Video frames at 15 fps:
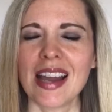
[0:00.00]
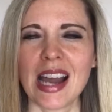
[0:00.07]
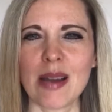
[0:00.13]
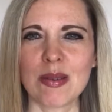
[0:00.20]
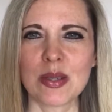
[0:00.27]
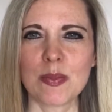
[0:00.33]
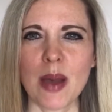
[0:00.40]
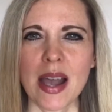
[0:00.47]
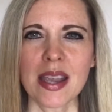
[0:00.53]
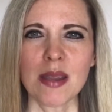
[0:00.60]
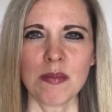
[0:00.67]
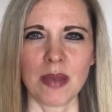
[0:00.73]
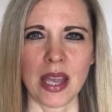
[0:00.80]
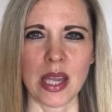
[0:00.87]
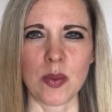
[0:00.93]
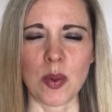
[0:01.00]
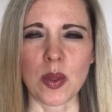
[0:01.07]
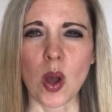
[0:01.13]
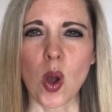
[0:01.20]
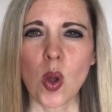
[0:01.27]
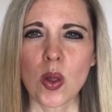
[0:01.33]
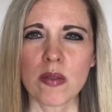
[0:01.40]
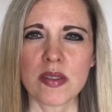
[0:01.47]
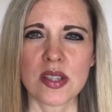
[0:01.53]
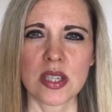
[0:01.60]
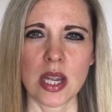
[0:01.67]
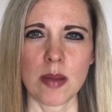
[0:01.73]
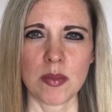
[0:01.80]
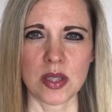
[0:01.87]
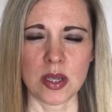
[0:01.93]
I was back in bed with all of the
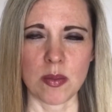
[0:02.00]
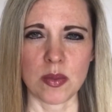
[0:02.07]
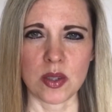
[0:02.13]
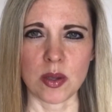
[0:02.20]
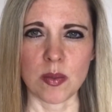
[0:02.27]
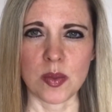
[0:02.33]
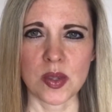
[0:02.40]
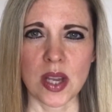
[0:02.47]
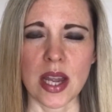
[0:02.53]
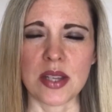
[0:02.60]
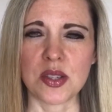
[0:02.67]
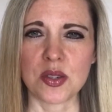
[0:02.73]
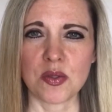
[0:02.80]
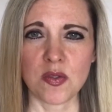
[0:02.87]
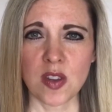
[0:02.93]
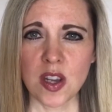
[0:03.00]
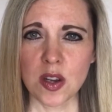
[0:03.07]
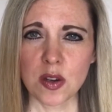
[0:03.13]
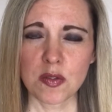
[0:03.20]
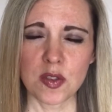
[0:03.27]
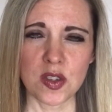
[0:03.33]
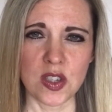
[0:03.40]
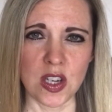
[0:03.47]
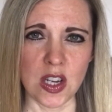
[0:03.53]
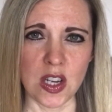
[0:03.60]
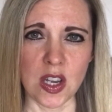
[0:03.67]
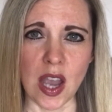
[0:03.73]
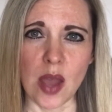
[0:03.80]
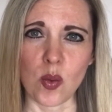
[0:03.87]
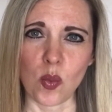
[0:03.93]
same symptoms and severe
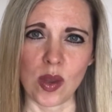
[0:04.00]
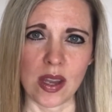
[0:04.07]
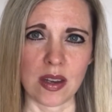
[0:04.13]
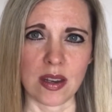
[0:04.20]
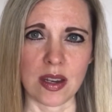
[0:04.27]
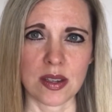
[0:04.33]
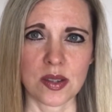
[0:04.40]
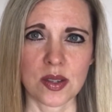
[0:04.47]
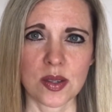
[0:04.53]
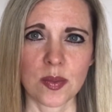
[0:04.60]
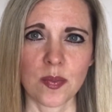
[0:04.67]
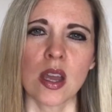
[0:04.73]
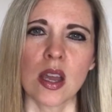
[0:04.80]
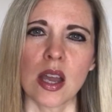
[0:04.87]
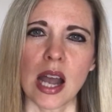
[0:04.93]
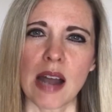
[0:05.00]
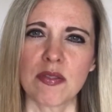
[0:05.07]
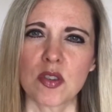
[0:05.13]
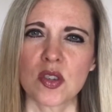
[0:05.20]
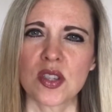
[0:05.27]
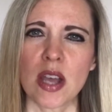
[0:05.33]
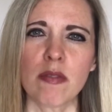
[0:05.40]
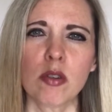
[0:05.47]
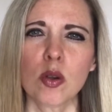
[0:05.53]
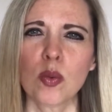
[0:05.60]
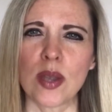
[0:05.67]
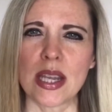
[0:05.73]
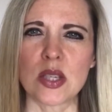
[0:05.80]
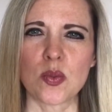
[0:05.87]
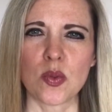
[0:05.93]
fatigue and weakness. After several
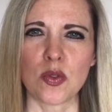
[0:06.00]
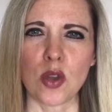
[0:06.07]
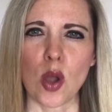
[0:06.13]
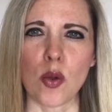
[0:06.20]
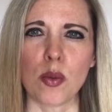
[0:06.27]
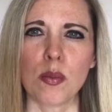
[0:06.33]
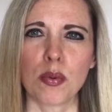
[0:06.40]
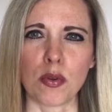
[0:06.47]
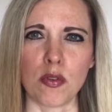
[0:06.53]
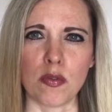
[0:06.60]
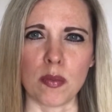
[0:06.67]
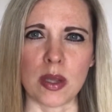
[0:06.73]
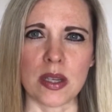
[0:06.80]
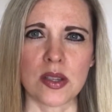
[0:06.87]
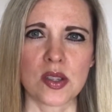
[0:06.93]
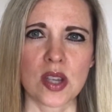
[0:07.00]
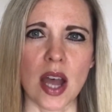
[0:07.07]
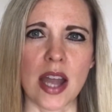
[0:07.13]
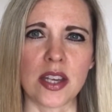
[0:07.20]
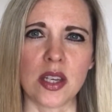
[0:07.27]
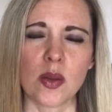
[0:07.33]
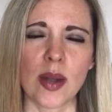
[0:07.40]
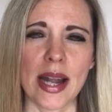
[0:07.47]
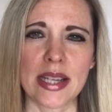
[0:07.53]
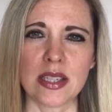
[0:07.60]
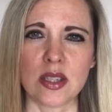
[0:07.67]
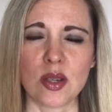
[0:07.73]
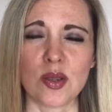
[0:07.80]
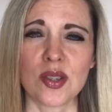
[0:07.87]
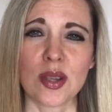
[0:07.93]
weeks with no improvements, I knew I had to
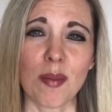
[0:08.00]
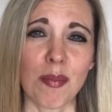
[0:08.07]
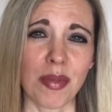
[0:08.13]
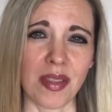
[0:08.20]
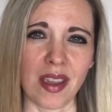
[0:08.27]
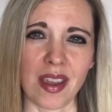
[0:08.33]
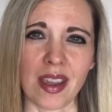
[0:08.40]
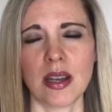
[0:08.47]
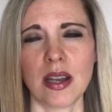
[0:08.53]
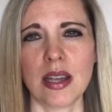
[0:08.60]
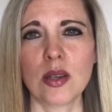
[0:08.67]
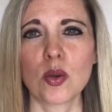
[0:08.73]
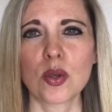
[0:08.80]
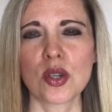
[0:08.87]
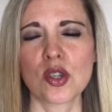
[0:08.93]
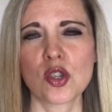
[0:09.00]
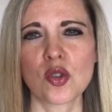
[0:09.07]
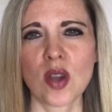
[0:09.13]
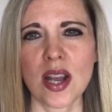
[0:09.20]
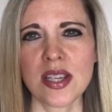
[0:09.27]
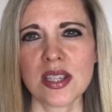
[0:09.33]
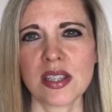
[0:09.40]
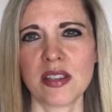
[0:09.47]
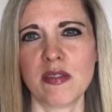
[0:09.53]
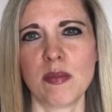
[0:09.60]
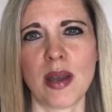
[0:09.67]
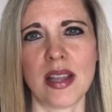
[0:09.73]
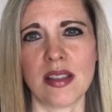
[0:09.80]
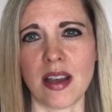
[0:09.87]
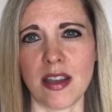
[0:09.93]
do something in order to try to live
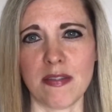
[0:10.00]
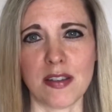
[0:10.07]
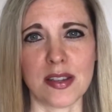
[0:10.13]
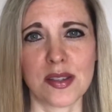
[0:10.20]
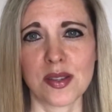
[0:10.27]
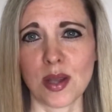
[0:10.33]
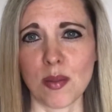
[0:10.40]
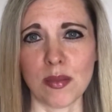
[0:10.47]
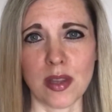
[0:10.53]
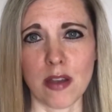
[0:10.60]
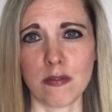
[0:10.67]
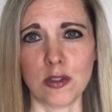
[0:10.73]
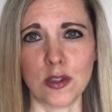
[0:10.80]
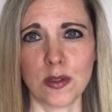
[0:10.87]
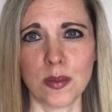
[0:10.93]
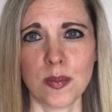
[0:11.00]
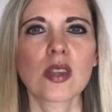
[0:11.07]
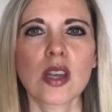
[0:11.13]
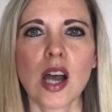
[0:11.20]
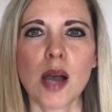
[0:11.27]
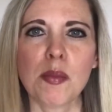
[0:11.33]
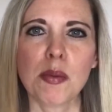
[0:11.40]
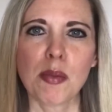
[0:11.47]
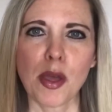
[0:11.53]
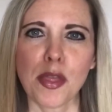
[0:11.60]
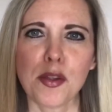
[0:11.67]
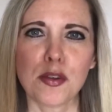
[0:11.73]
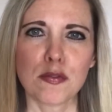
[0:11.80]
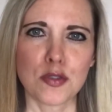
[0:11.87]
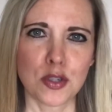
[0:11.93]
my life at some level. I'm a
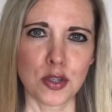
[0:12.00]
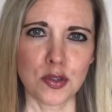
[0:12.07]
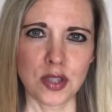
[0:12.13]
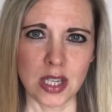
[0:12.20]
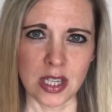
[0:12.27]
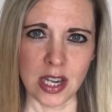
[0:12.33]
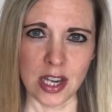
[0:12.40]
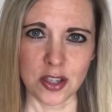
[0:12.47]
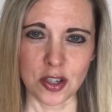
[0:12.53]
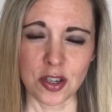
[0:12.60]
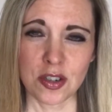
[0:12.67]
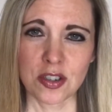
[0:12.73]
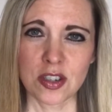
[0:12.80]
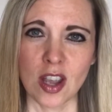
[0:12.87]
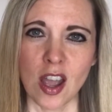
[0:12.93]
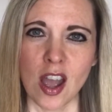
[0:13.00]
mother of 2 teenagers,